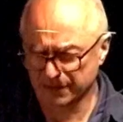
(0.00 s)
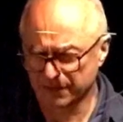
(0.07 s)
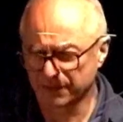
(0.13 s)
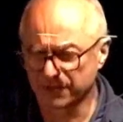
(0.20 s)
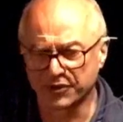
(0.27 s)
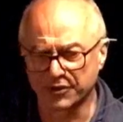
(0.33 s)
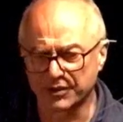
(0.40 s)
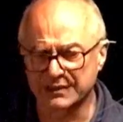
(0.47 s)

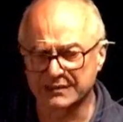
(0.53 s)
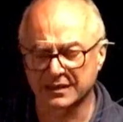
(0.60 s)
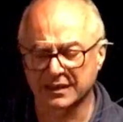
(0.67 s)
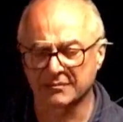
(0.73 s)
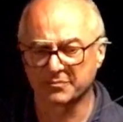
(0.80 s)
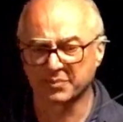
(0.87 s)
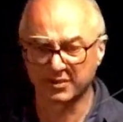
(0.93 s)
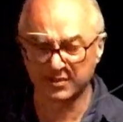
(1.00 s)
For
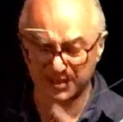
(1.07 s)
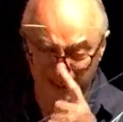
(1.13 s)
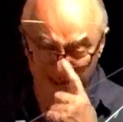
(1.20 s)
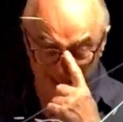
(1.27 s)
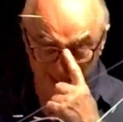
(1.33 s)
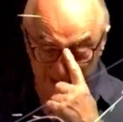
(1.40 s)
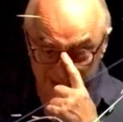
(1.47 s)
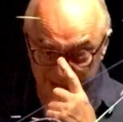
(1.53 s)
example,
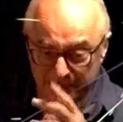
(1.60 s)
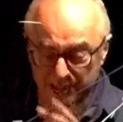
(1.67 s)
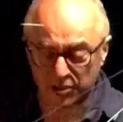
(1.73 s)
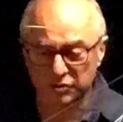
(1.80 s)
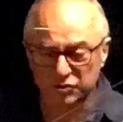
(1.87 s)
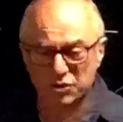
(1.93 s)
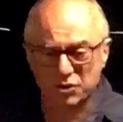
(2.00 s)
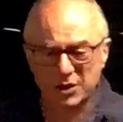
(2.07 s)
the
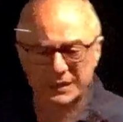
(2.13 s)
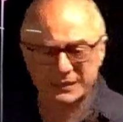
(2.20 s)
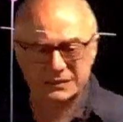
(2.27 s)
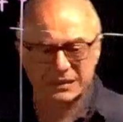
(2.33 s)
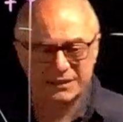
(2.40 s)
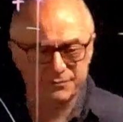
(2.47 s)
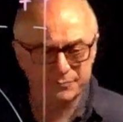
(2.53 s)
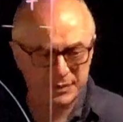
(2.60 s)

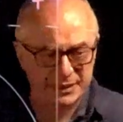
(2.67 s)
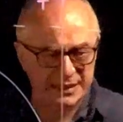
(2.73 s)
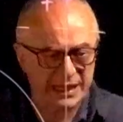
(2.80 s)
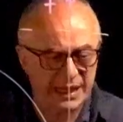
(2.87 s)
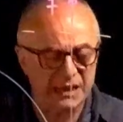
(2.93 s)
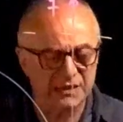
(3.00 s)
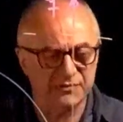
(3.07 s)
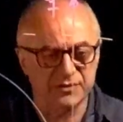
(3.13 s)
contractive
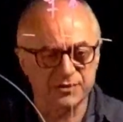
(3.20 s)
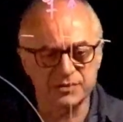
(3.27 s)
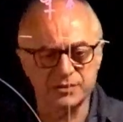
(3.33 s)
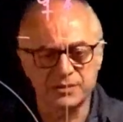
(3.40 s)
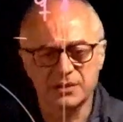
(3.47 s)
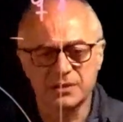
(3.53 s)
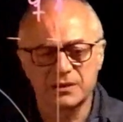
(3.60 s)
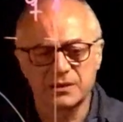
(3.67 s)
behavior
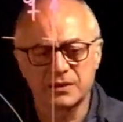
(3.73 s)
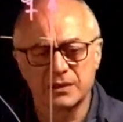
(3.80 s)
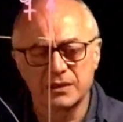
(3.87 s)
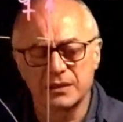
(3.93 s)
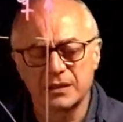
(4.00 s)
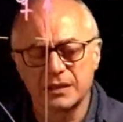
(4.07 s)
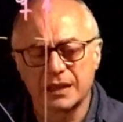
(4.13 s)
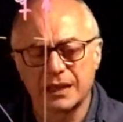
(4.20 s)

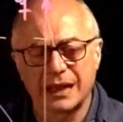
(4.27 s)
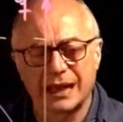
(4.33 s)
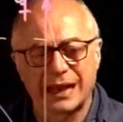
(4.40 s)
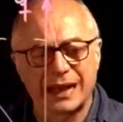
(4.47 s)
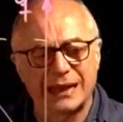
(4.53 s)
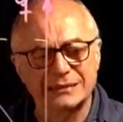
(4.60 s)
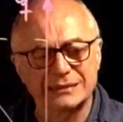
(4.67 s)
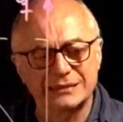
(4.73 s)

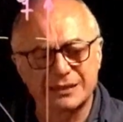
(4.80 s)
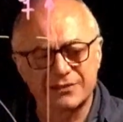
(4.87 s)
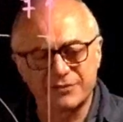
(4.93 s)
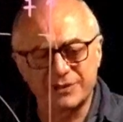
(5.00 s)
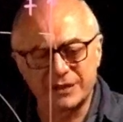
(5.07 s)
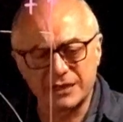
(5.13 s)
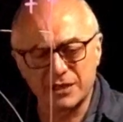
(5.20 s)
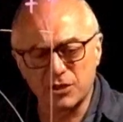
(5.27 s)
and the
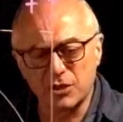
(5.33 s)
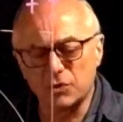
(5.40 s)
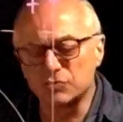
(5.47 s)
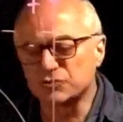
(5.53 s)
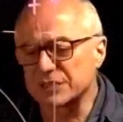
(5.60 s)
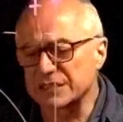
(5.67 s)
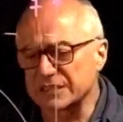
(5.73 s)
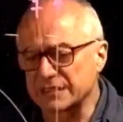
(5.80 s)
very low
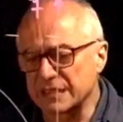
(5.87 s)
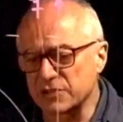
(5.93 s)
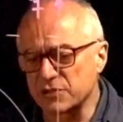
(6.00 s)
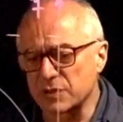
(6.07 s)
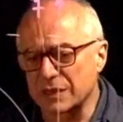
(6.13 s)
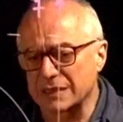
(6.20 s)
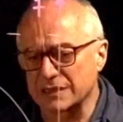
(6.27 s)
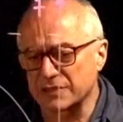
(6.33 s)

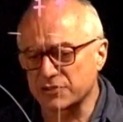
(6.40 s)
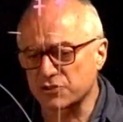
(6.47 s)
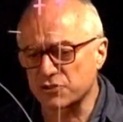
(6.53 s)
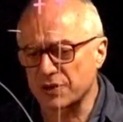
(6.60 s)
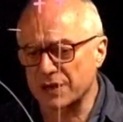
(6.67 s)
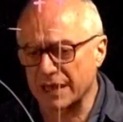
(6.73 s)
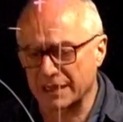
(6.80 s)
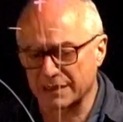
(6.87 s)
residual
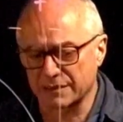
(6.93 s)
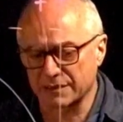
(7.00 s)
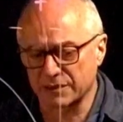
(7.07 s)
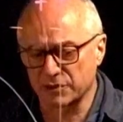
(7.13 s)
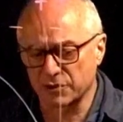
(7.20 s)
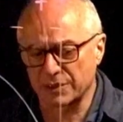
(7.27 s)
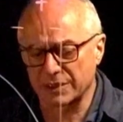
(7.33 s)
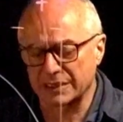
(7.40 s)
strength
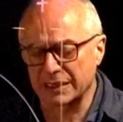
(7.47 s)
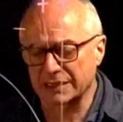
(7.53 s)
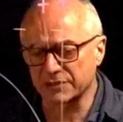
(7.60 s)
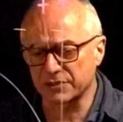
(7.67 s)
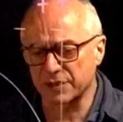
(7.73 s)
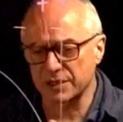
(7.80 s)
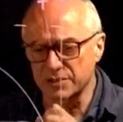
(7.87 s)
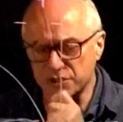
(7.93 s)
during
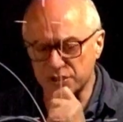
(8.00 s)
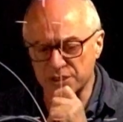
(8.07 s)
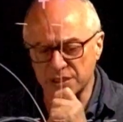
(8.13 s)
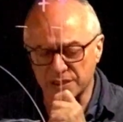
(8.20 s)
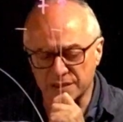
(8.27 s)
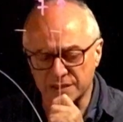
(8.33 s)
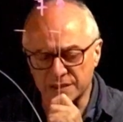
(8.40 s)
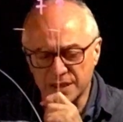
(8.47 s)
undrained
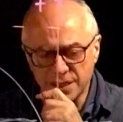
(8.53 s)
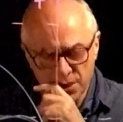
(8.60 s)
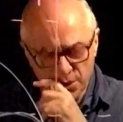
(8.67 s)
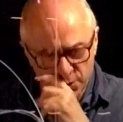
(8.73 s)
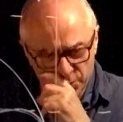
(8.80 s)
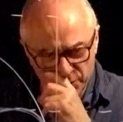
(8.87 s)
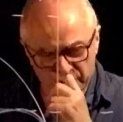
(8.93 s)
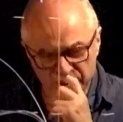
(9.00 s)
shear
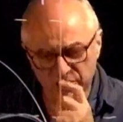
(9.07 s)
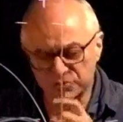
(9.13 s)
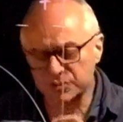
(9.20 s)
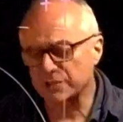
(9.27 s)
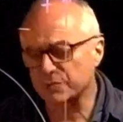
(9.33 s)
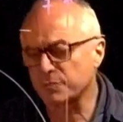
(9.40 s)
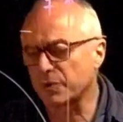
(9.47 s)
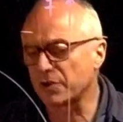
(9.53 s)
would
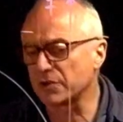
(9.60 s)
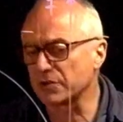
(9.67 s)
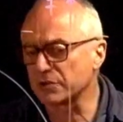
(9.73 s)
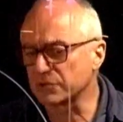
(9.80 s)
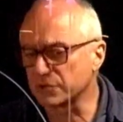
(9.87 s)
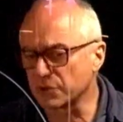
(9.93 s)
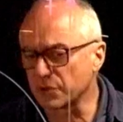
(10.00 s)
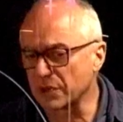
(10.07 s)
correspond
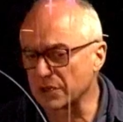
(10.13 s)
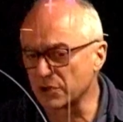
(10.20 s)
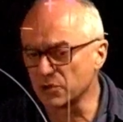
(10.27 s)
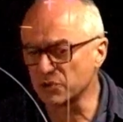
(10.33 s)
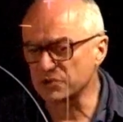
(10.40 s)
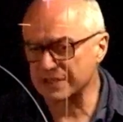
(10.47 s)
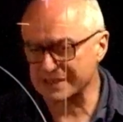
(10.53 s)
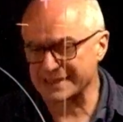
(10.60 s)
to a
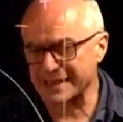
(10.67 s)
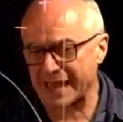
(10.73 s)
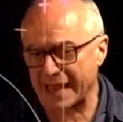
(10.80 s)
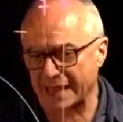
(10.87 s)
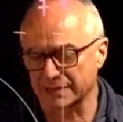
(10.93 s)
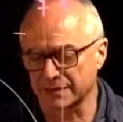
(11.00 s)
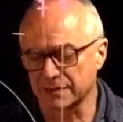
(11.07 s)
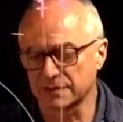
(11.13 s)
loose
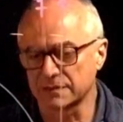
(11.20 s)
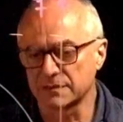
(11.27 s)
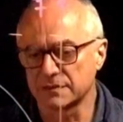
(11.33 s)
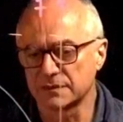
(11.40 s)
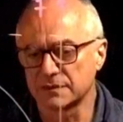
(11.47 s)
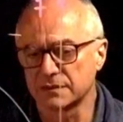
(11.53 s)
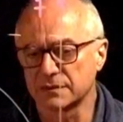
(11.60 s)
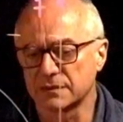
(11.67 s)
sand
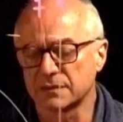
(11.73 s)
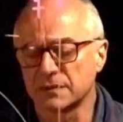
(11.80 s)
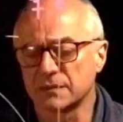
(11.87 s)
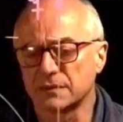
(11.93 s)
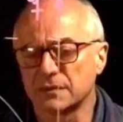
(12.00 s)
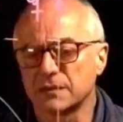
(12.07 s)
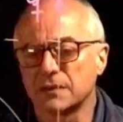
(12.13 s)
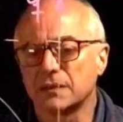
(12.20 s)

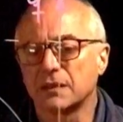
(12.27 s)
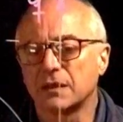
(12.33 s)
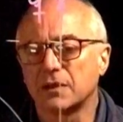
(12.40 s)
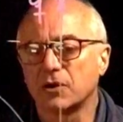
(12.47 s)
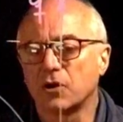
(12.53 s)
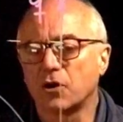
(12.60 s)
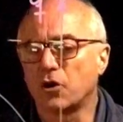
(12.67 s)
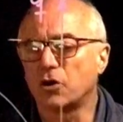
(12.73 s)

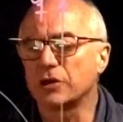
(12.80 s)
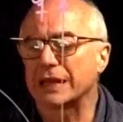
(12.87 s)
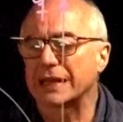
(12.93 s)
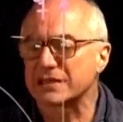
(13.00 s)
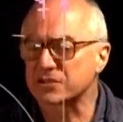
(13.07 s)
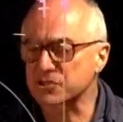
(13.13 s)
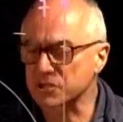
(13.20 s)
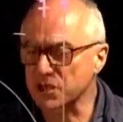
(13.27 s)
or a
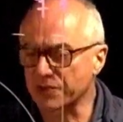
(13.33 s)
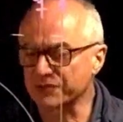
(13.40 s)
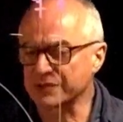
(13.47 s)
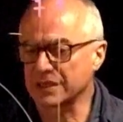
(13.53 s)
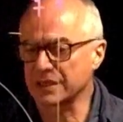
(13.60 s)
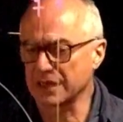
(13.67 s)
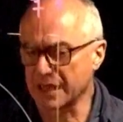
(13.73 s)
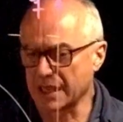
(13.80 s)
soft
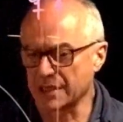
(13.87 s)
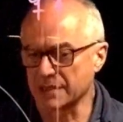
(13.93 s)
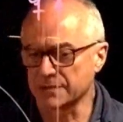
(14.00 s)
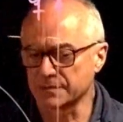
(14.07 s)
clay.